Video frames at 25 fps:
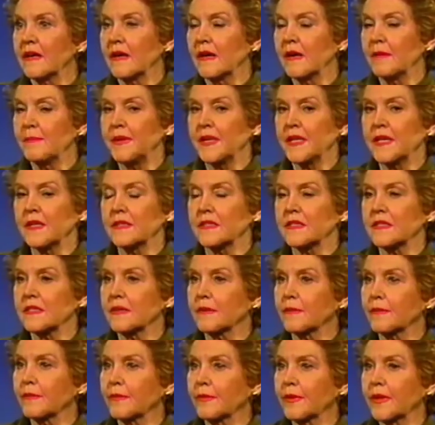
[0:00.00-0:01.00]
because
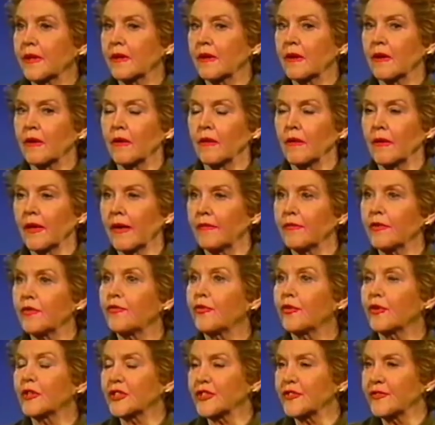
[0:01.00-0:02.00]
we all have a
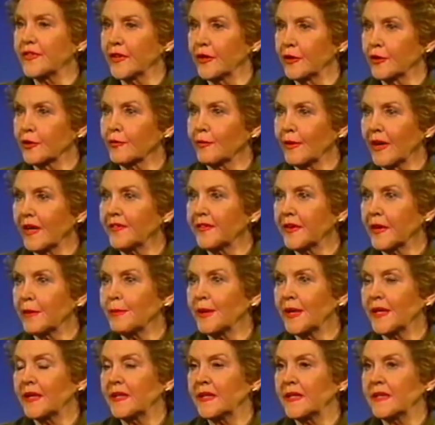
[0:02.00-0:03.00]
force field around our
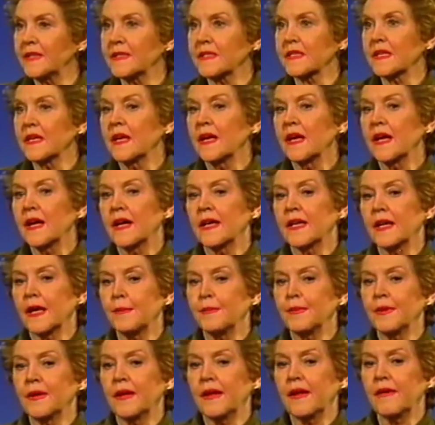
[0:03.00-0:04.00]
bodies. And I
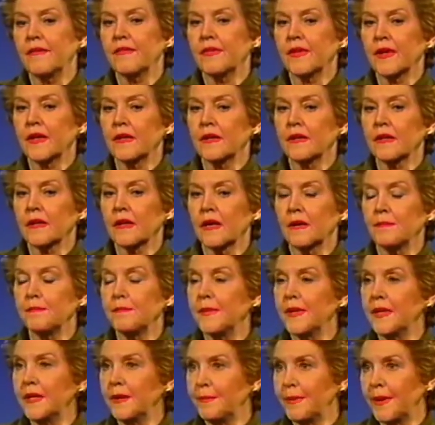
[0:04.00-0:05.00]
believe that
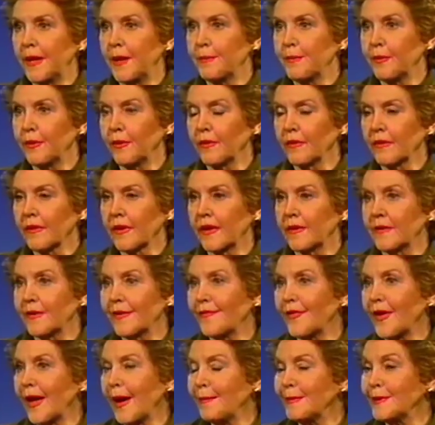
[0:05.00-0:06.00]
many people, and
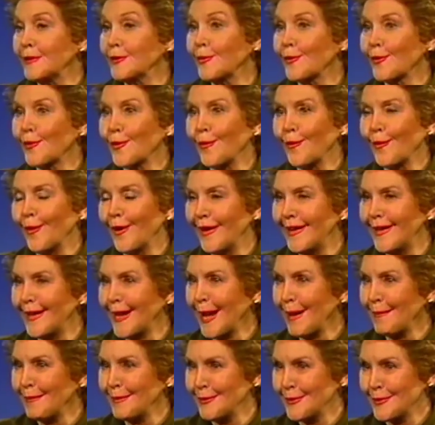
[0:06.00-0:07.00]
if it happens to one, it
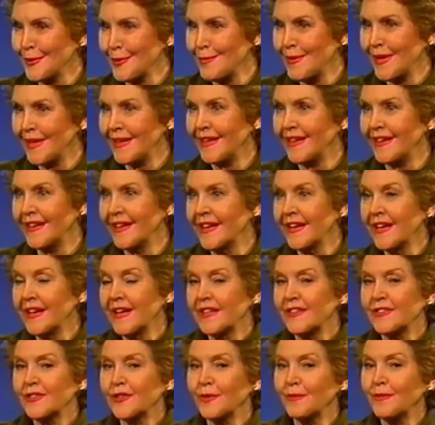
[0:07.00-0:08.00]
happens to many.
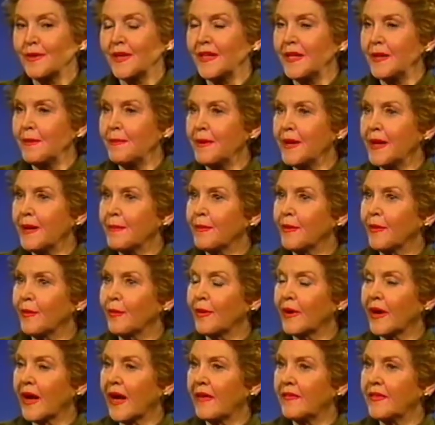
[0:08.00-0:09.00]
So many people
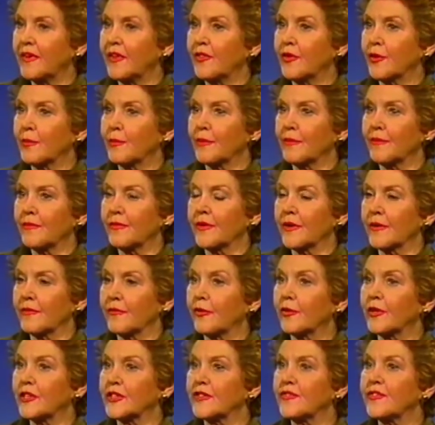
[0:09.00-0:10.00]
were having their
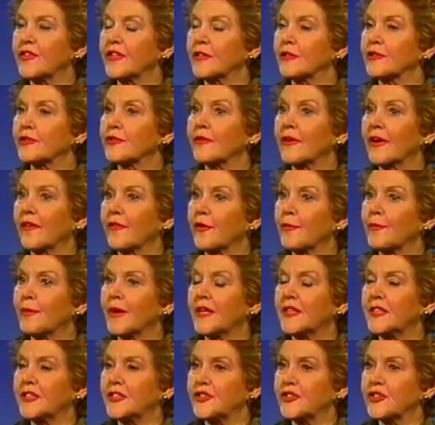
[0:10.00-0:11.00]
force fields around their
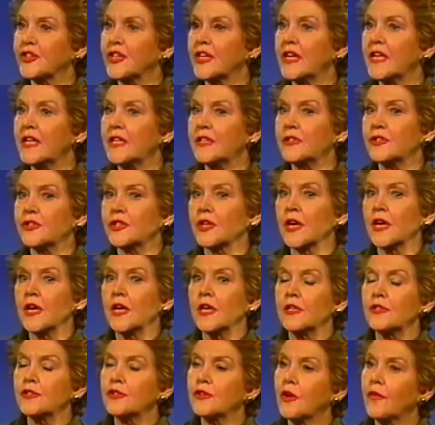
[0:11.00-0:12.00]
bodies changed
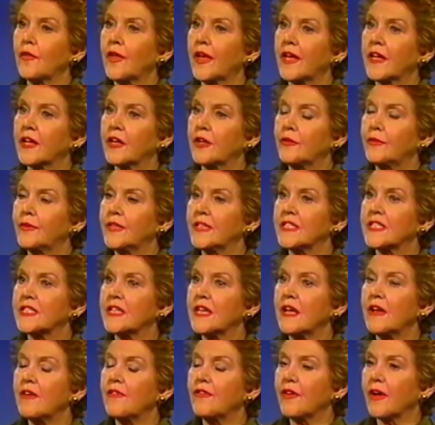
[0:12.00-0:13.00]
so they could
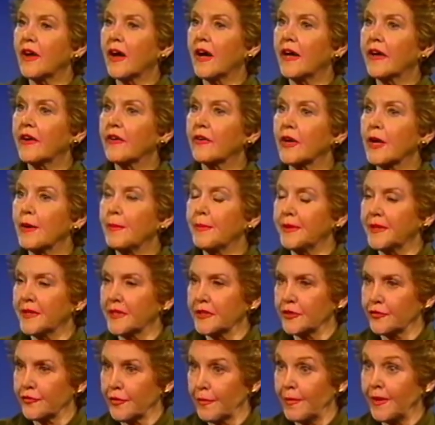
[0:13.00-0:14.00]
receive the higher
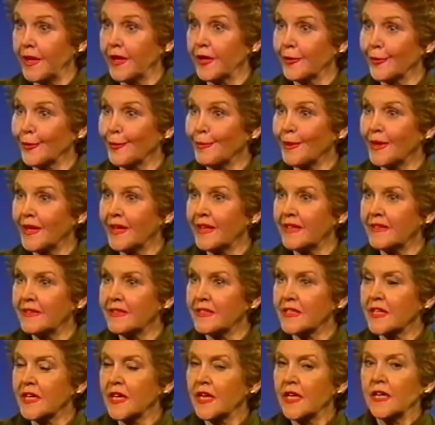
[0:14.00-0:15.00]
impetus from the inner
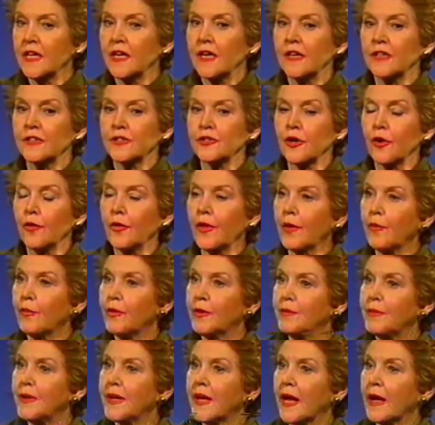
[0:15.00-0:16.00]
planes, so they
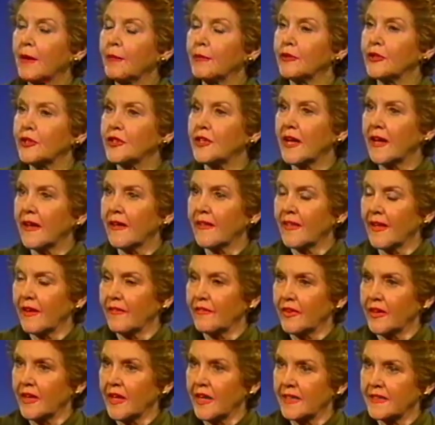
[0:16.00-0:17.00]
would be able to take that
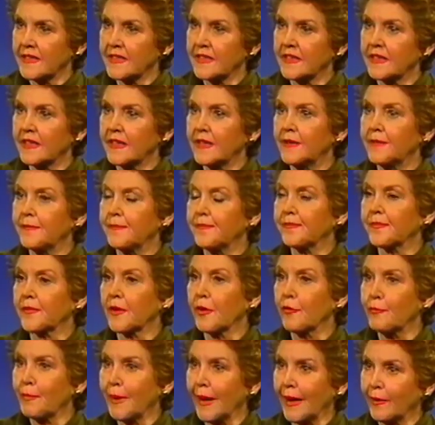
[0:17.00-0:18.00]
velocity
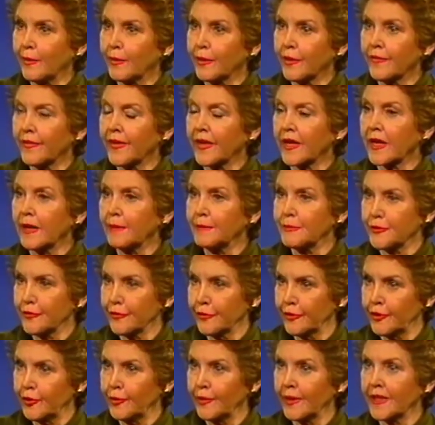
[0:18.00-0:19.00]
of power that comes
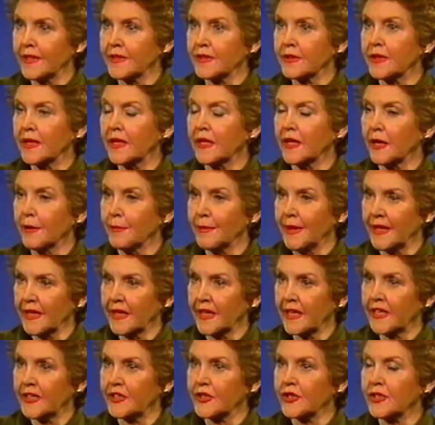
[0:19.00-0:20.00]
through to us in our
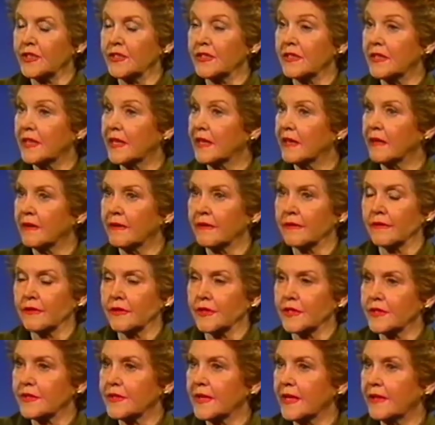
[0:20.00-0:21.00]
meditations and in our
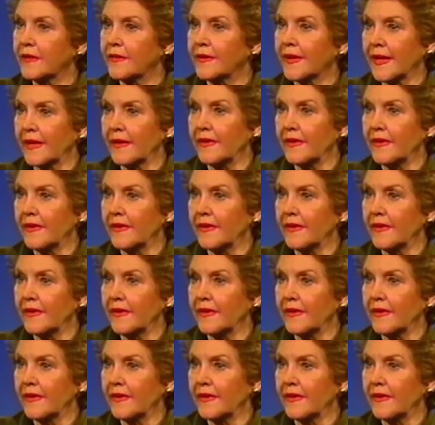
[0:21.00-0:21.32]
just day-to-day